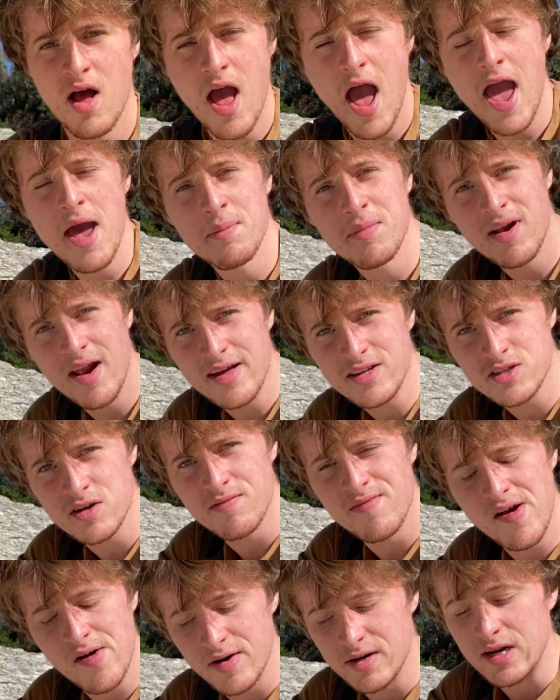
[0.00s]
Ammonites are
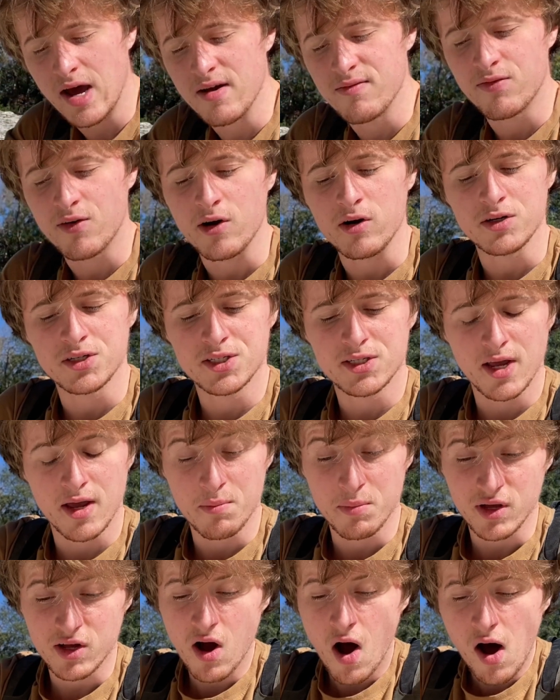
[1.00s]
very diverse, and
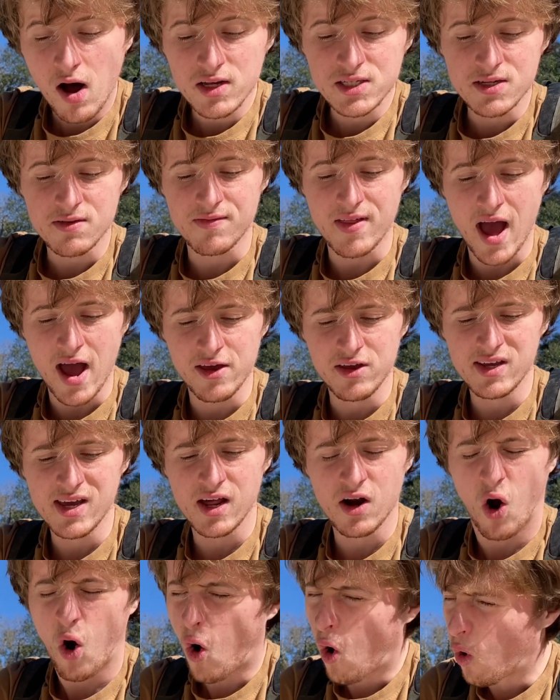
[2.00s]
because of that, you get a
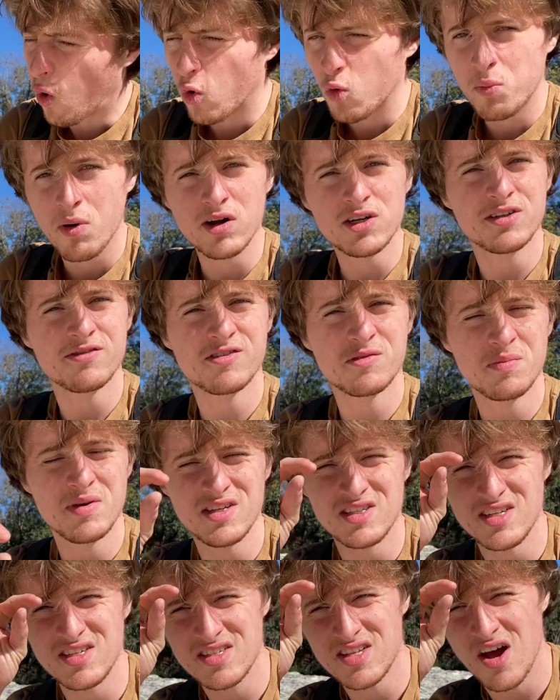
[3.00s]
whole bunch of
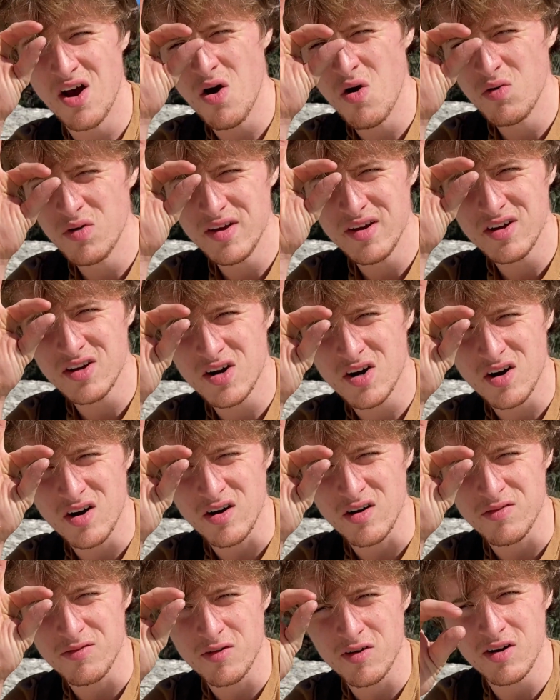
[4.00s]
species that only occur
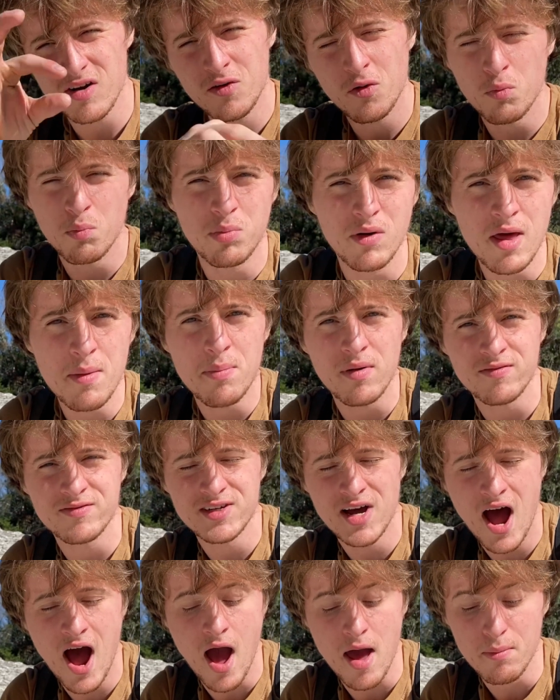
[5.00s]
for a little blip of
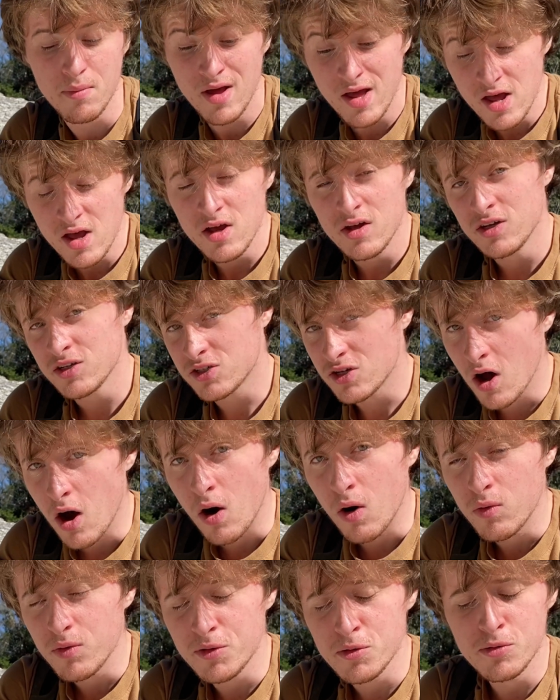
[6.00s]
time.
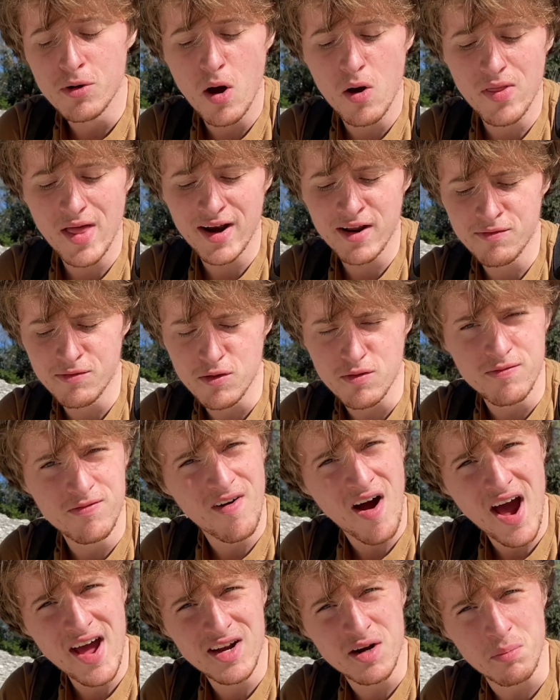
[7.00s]
So you know that if you
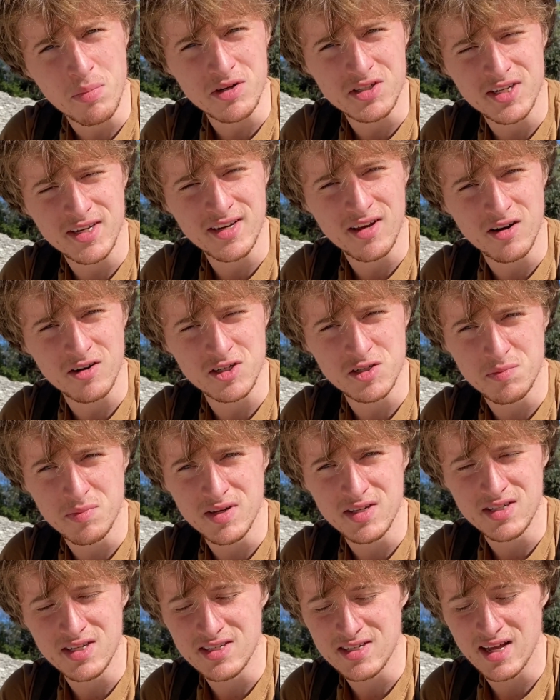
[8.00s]
find a particular
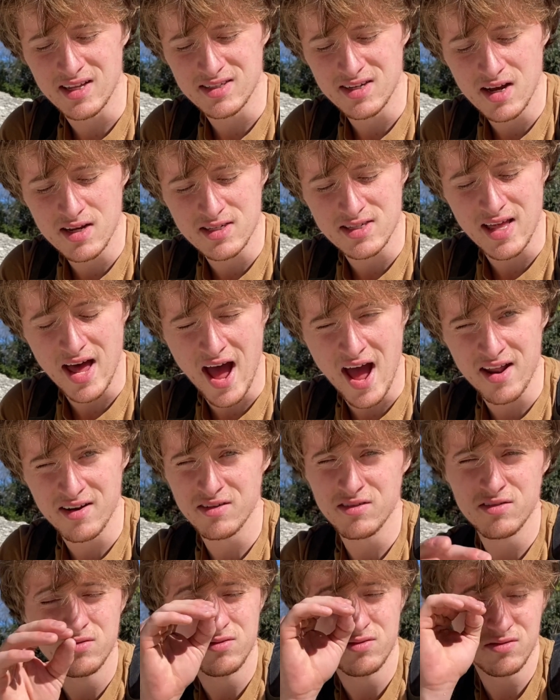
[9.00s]
species that does that,
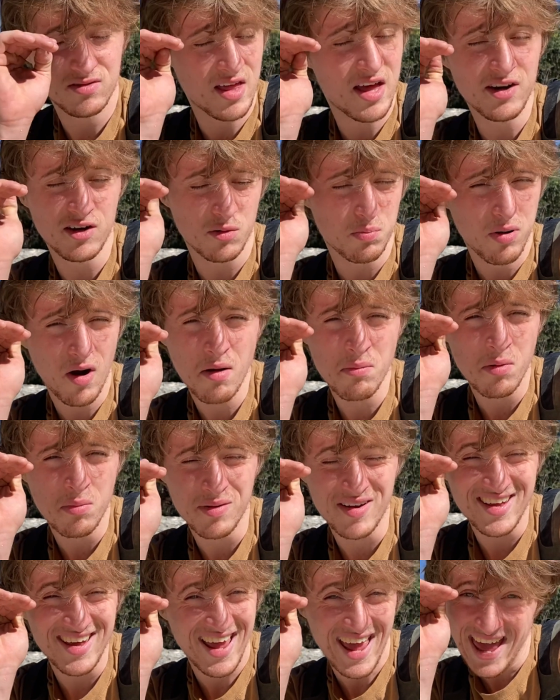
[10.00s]
then you're
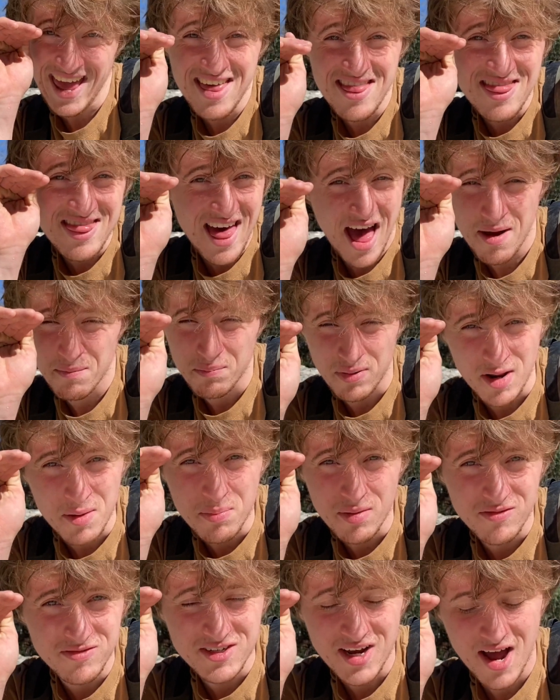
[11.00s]
probably in that blip
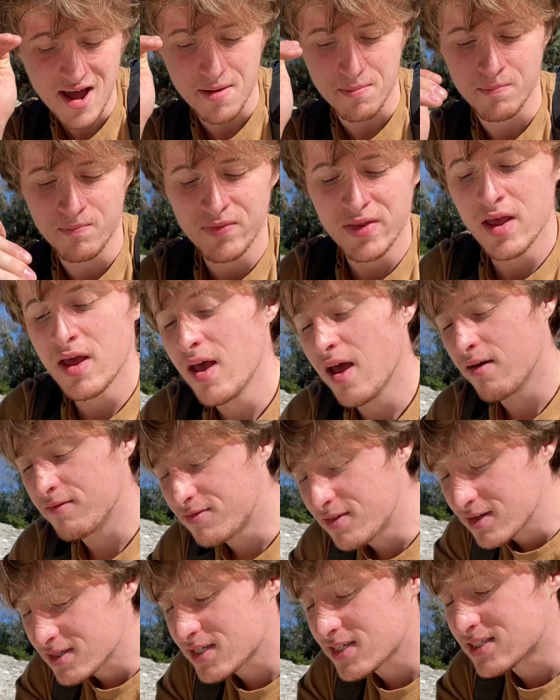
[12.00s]
of time. If
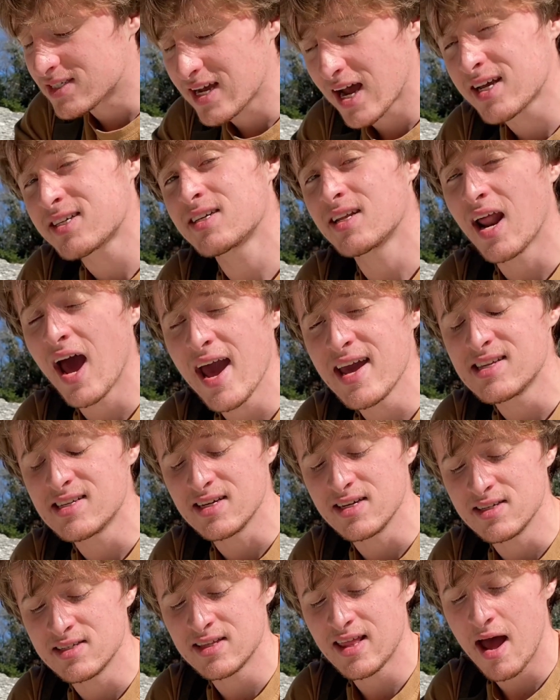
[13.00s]
this is
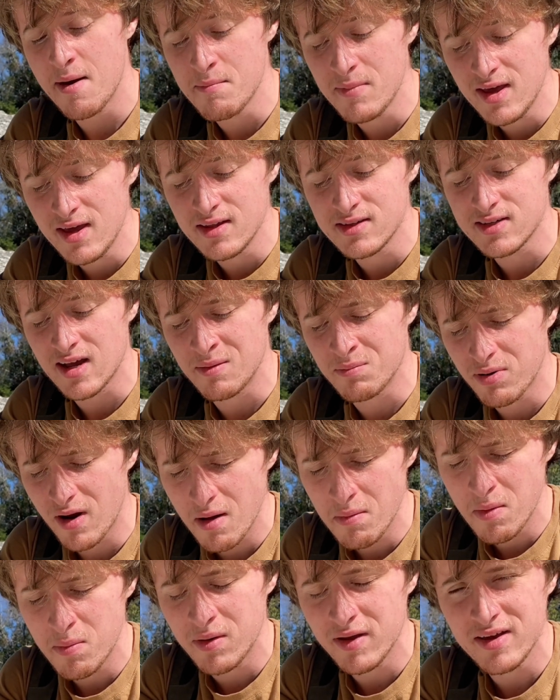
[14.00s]
Texanites, that means I'm
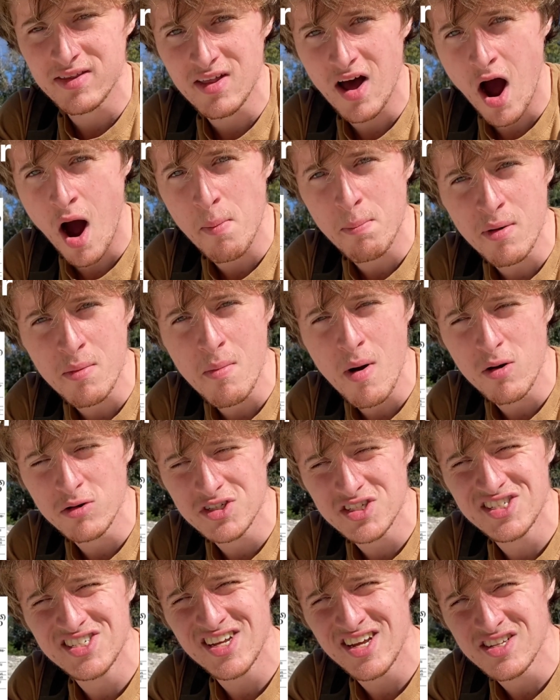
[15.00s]
probably in the uppermost
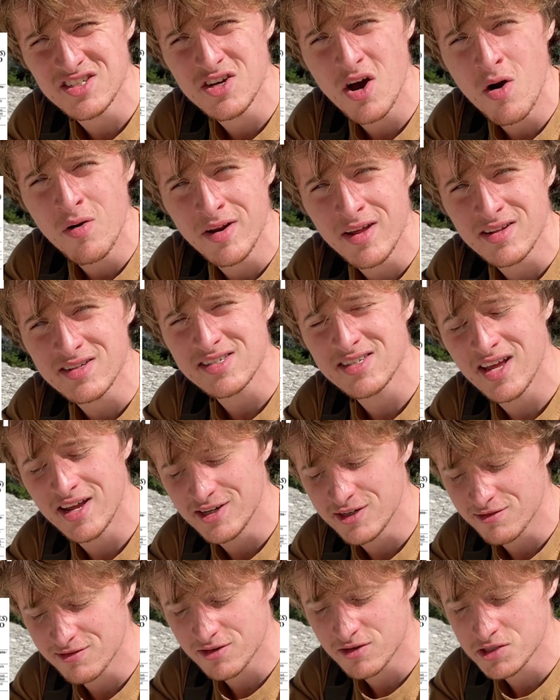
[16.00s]
Santonian stage
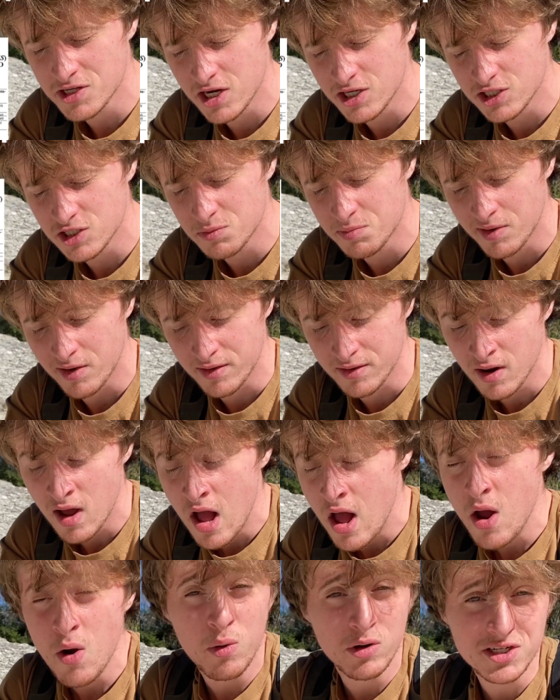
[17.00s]
of the Cretaceous period,
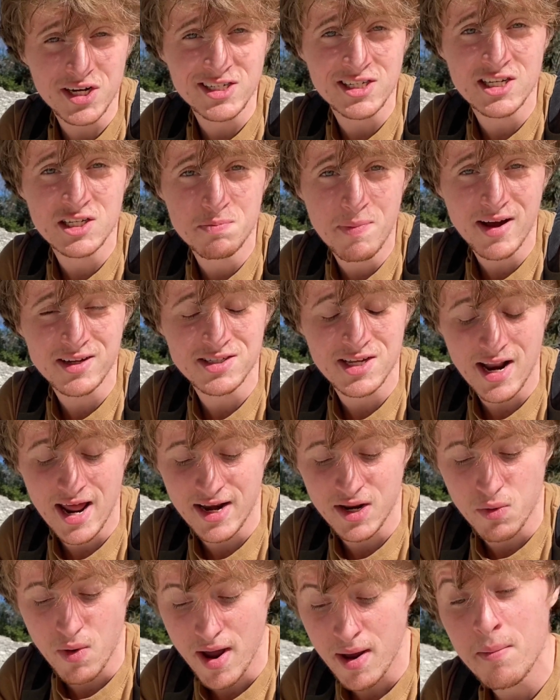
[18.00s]
which I suspected
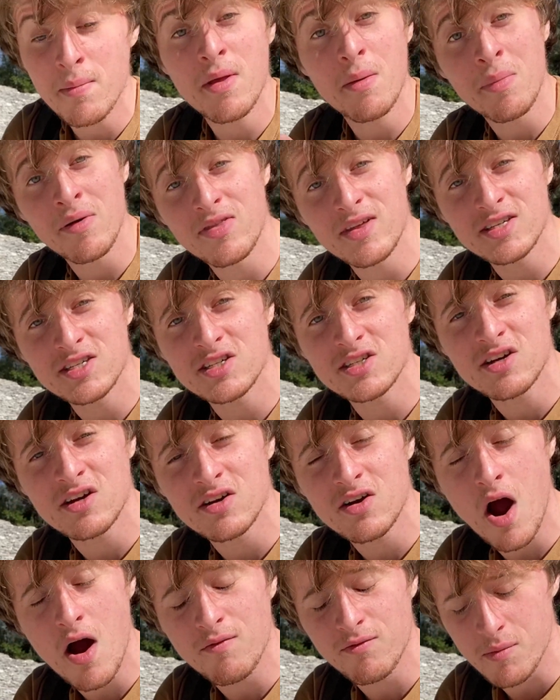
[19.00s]
anyway, but this is good
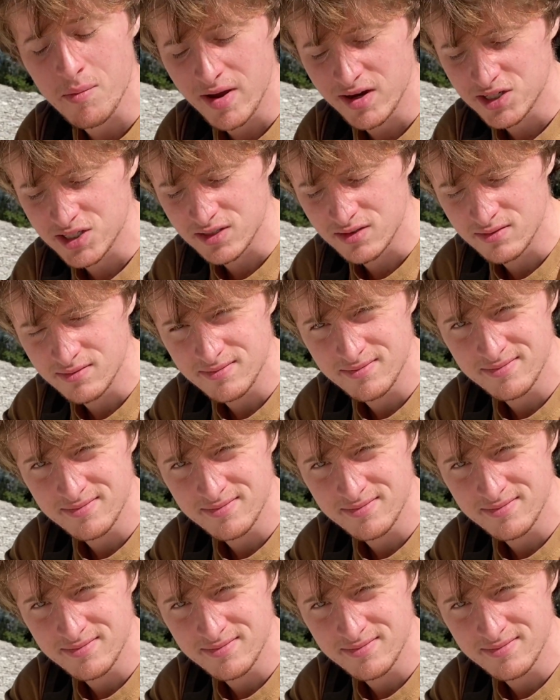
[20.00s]
confirmation.